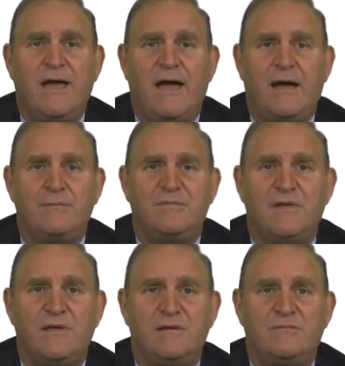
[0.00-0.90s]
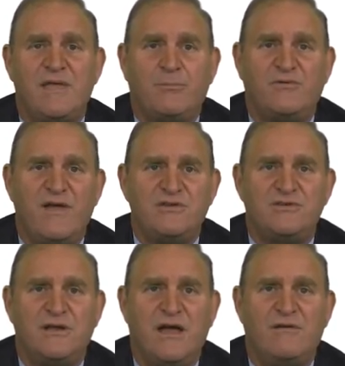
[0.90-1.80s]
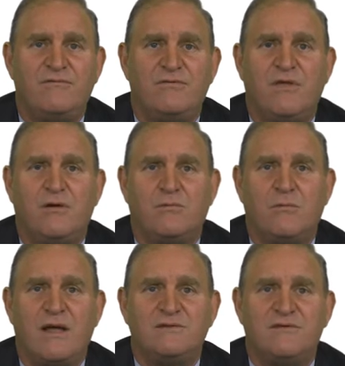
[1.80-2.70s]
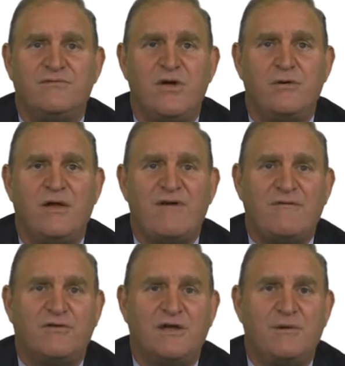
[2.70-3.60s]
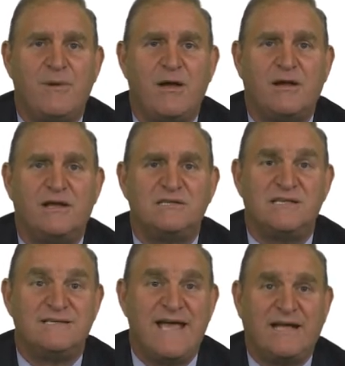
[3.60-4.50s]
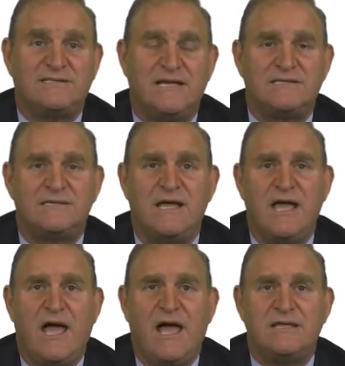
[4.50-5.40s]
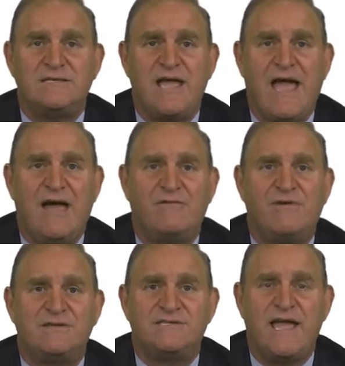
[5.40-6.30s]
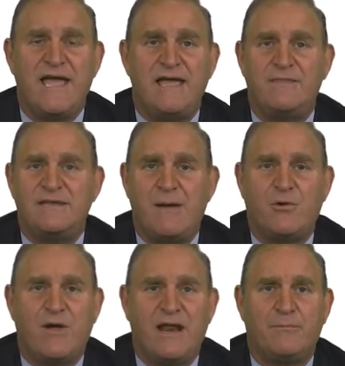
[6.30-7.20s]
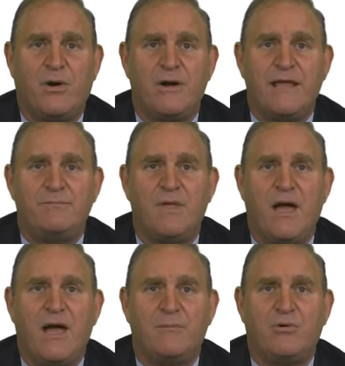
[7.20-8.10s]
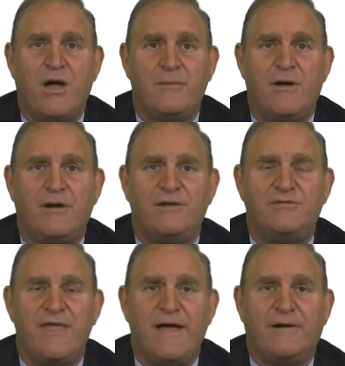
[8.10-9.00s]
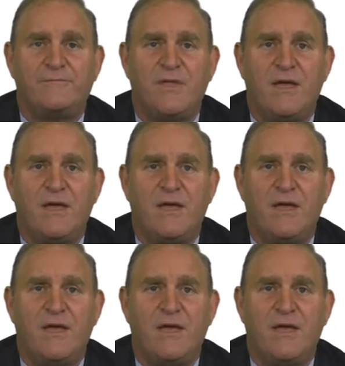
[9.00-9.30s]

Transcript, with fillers: um, the deprivation of the right to vote of African Americans in Texas uh, to have a say in the Democratic Party uh, primaries there,